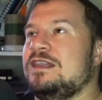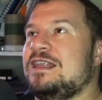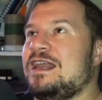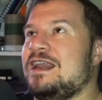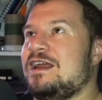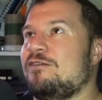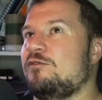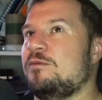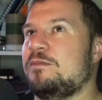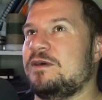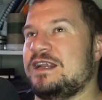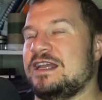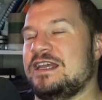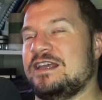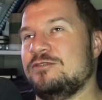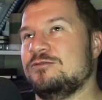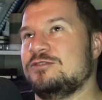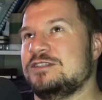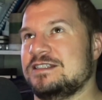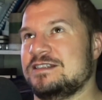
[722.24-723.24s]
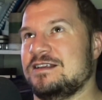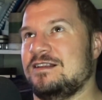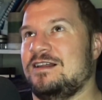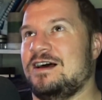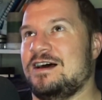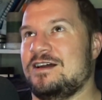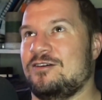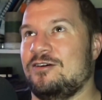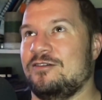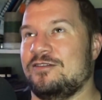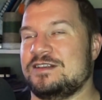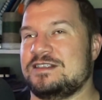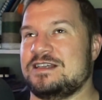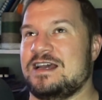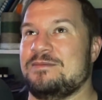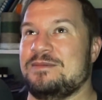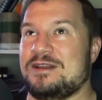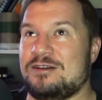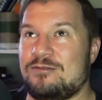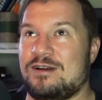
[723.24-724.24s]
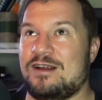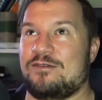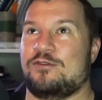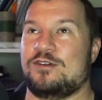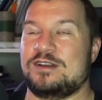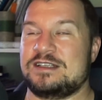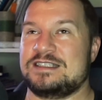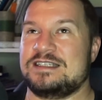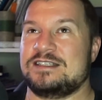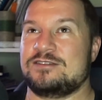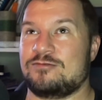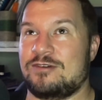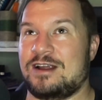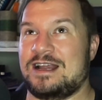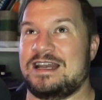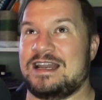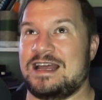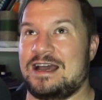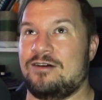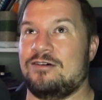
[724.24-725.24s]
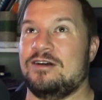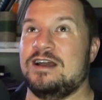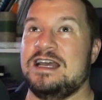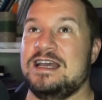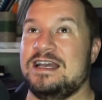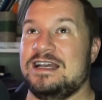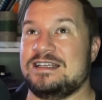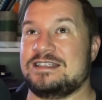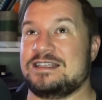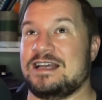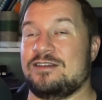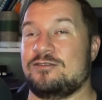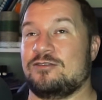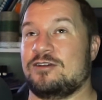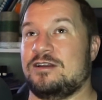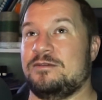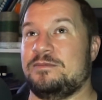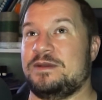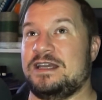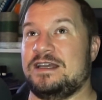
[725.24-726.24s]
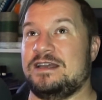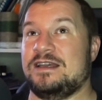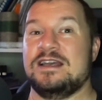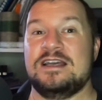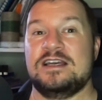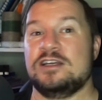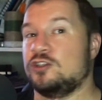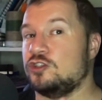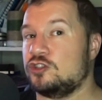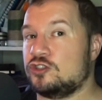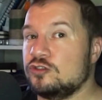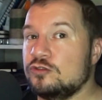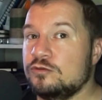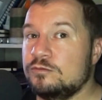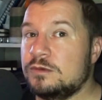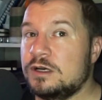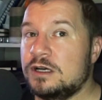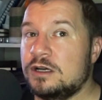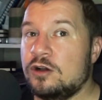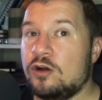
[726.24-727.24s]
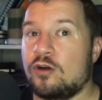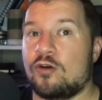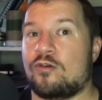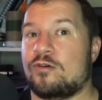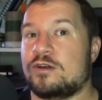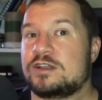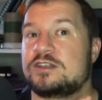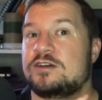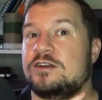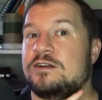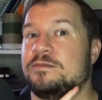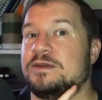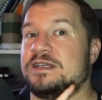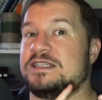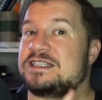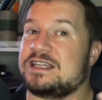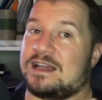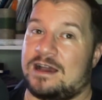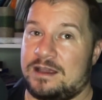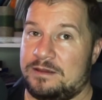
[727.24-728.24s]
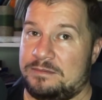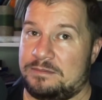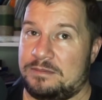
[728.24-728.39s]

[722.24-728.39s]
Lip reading: that everybody uses a lot all the time and references right now is either going to be Zoom or it's going to be Skype.